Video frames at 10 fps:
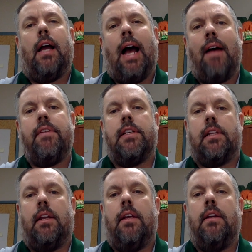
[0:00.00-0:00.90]

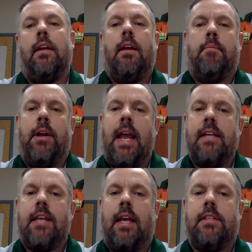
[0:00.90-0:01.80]
Obviously,
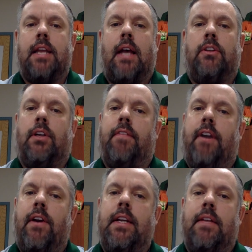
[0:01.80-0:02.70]
Monet's haystack looked
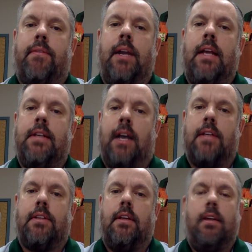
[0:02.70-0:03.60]
very different at
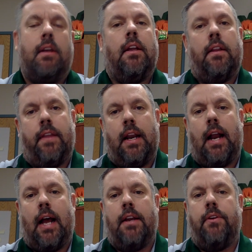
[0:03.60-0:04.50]
dusk than
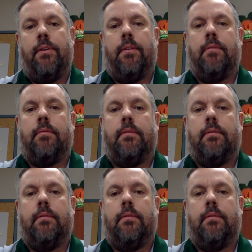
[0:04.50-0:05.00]
at high noon.